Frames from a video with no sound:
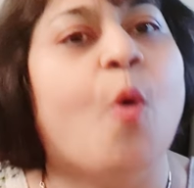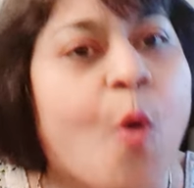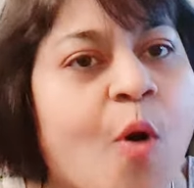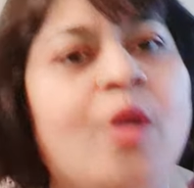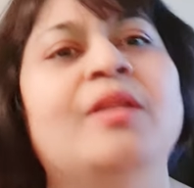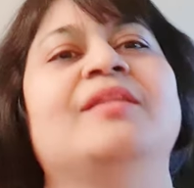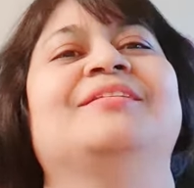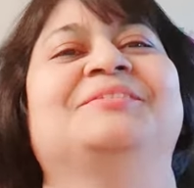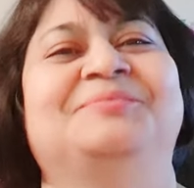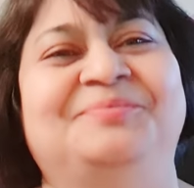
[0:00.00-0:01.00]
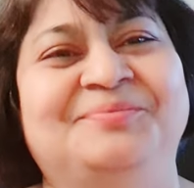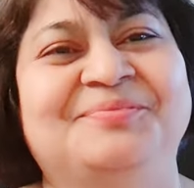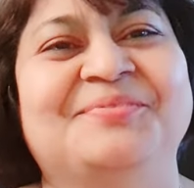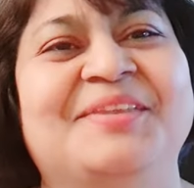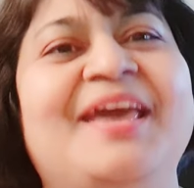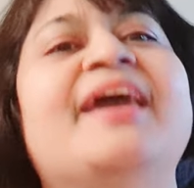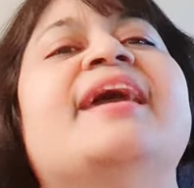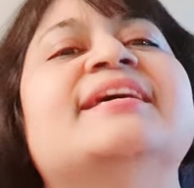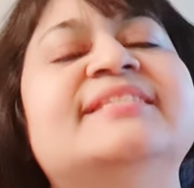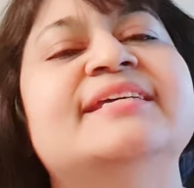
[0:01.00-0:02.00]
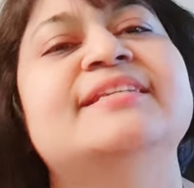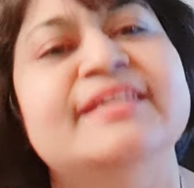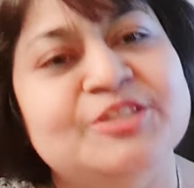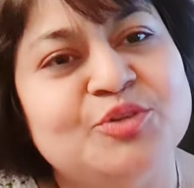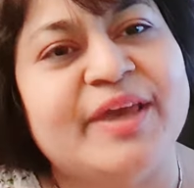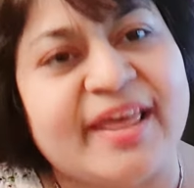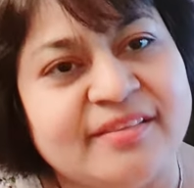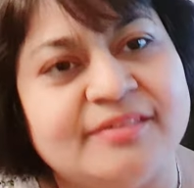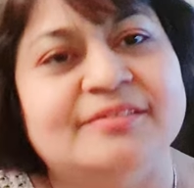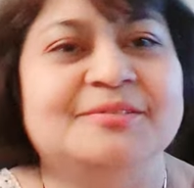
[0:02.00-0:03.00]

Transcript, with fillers: all ascending together.